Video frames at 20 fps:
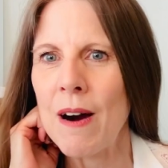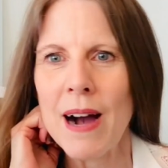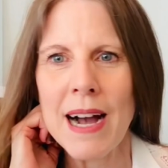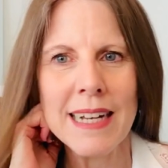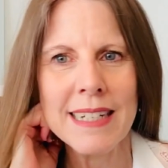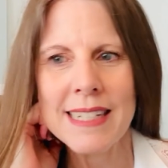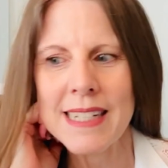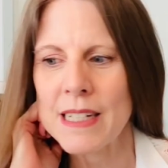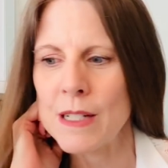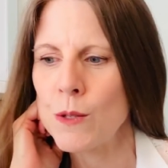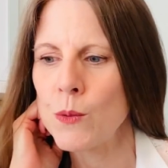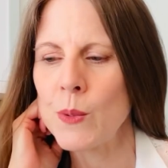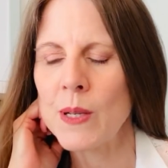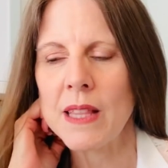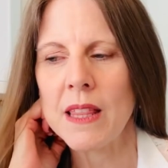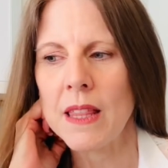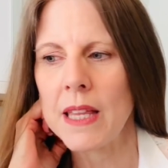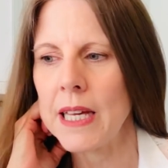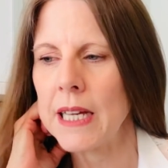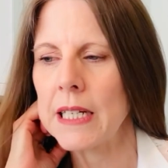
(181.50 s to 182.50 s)
I deal
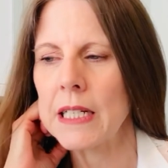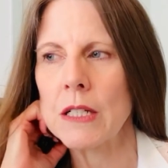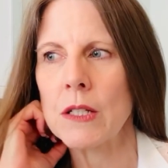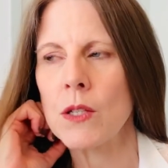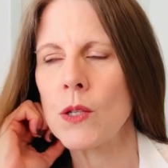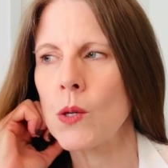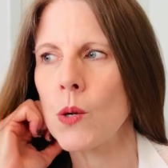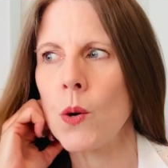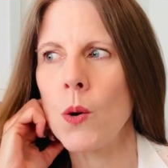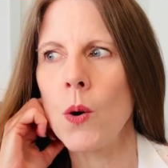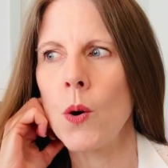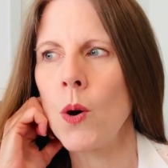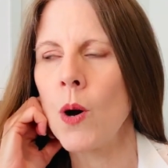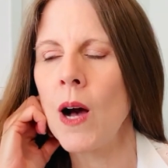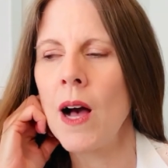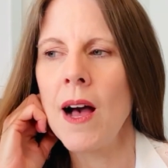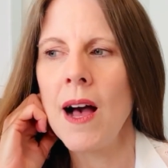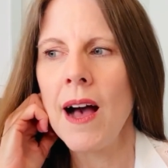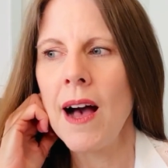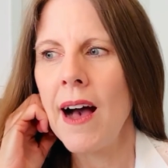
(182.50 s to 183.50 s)
with things or
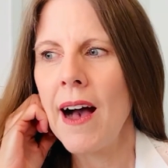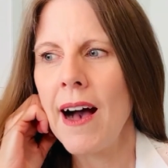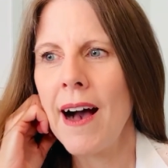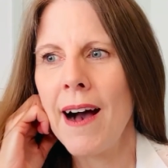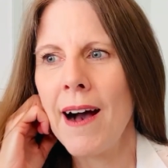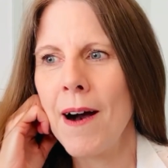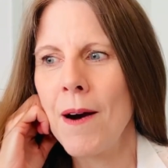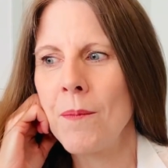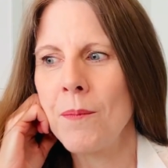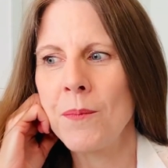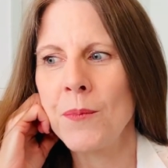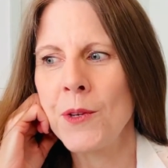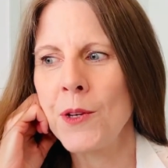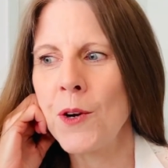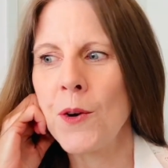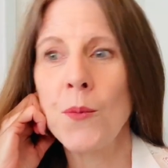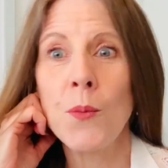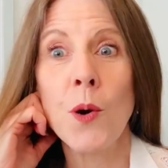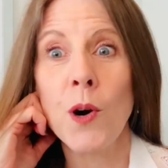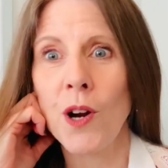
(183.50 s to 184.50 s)

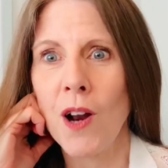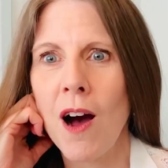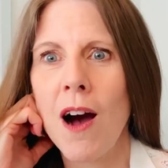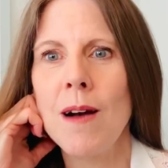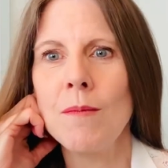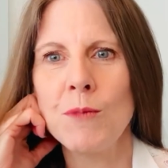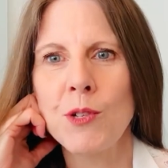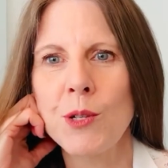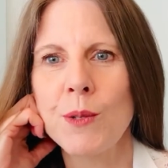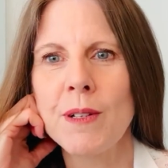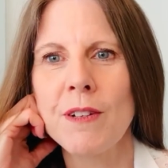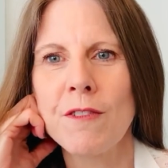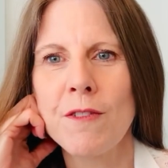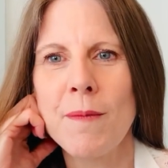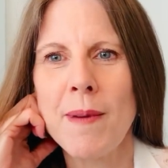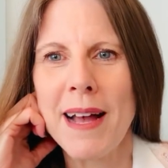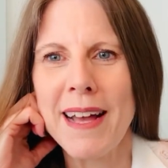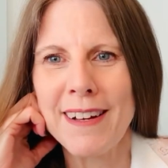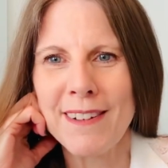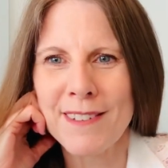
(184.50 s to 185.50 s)
what I'm doing for
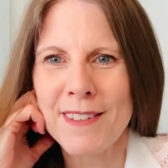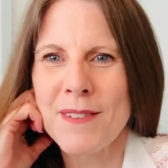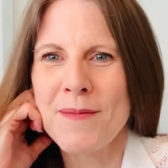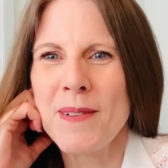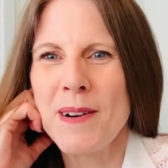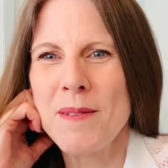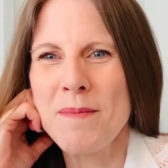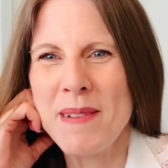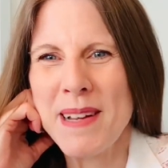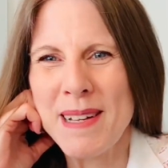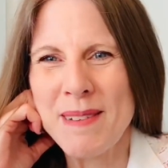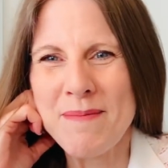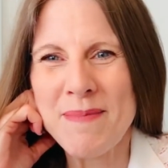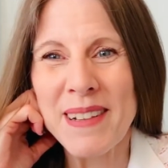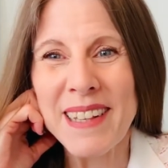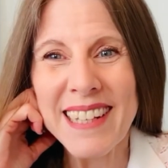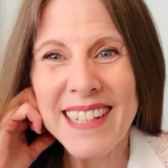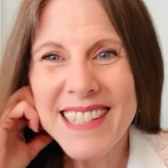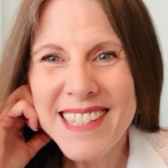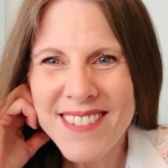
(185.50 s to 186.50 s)
my health and well-being,
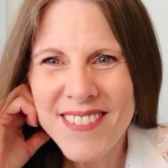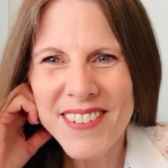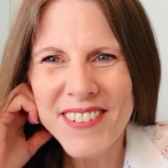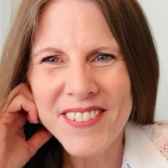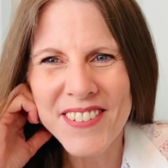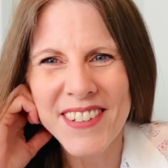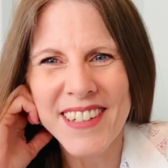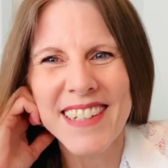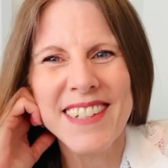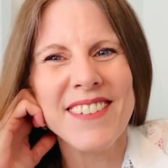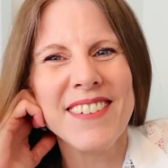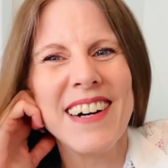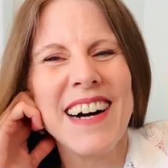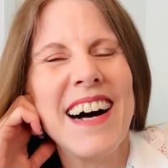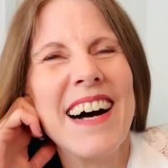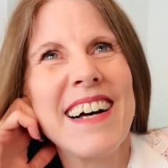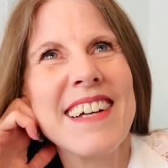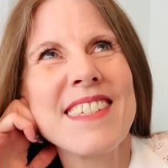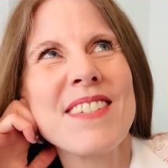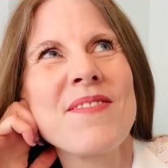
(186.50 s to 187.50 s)
please feel free to
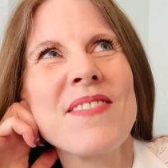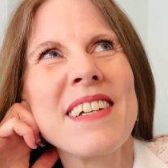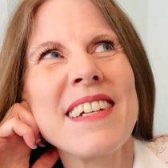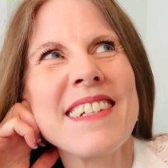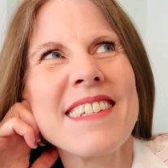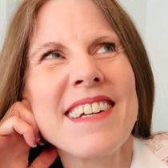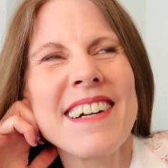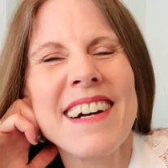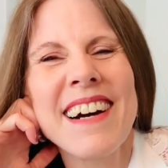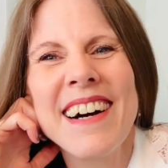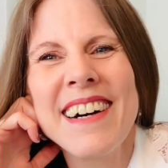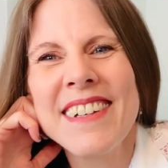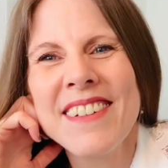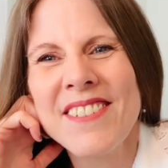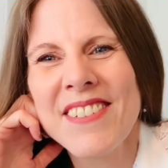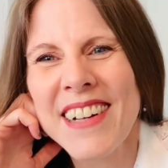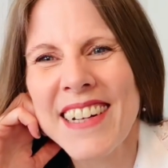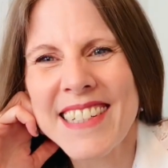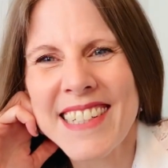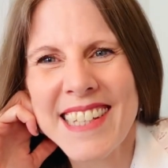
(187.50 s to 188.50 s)
ask, because I kind
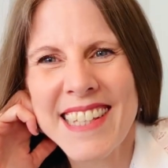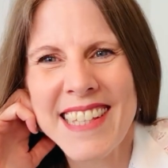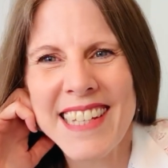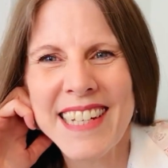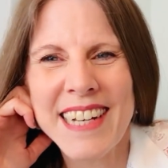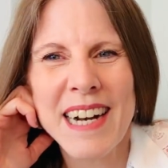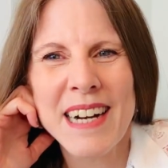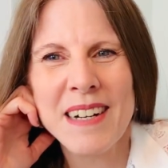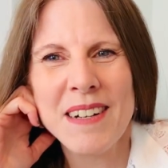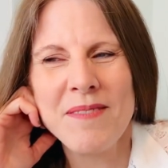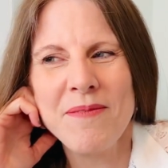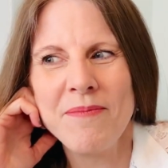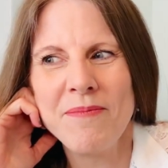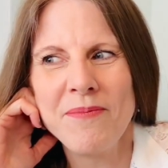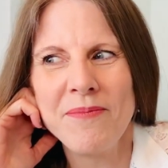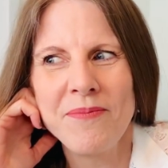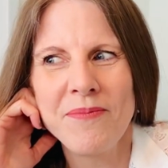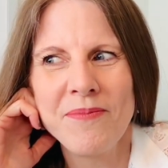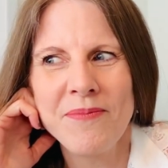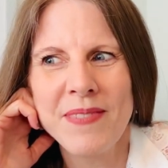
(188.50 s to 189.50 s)
of like to think
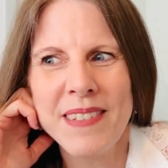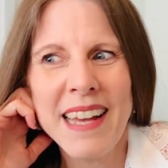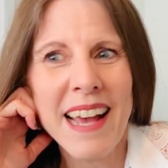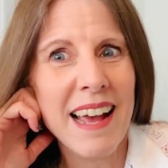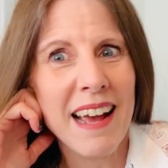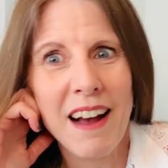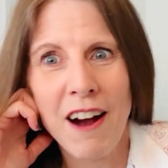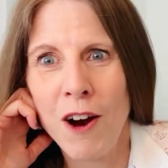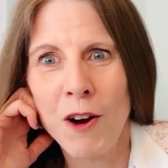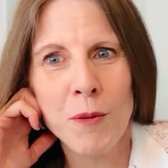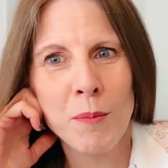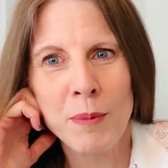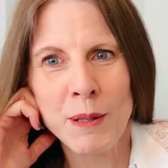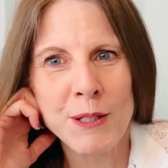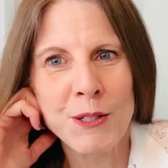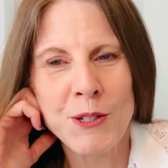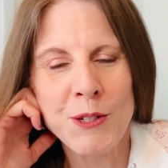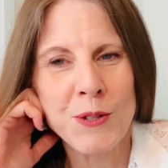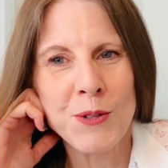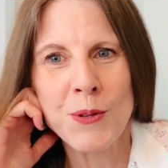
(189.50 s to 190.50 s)
I'm
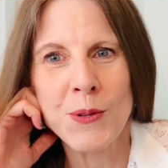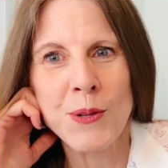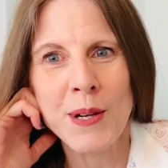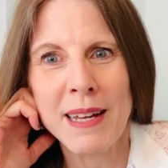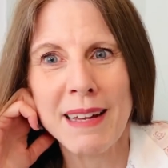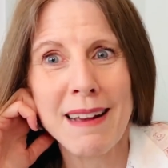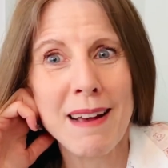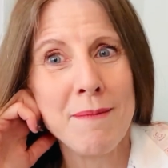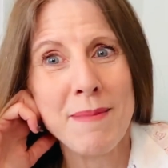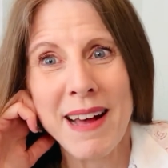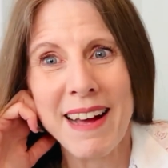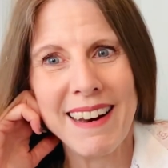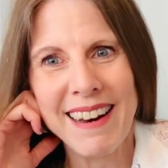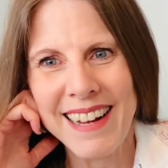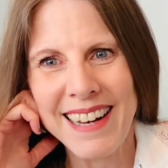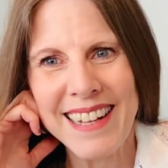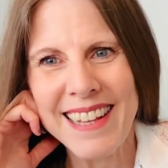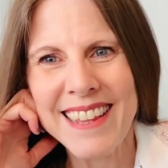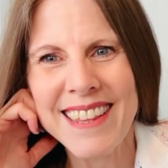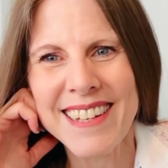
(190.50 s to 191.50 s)
open to talking about
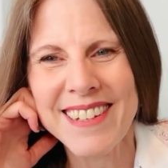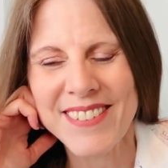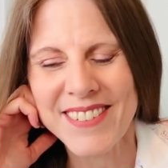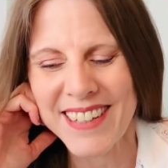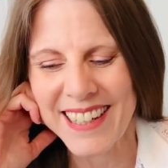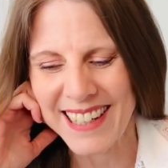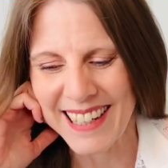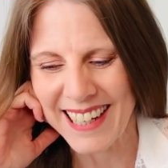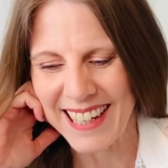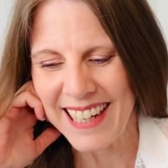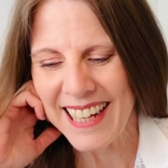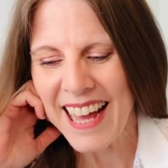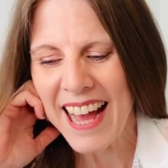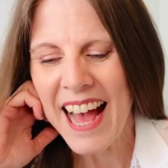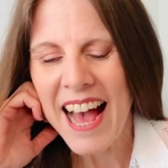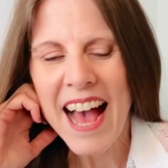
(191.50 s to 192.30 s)
anything really.